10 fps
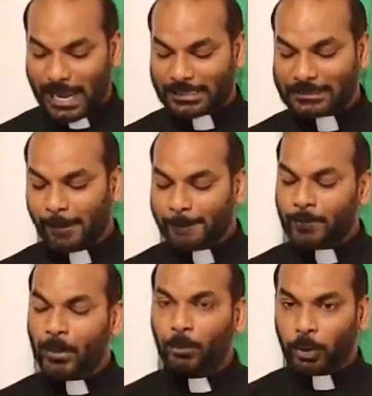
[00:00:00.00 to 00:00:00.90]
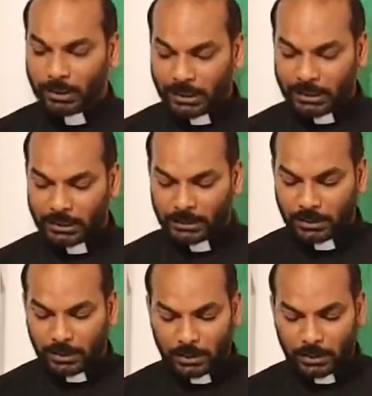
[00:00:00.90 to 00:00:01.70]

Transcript: as born again,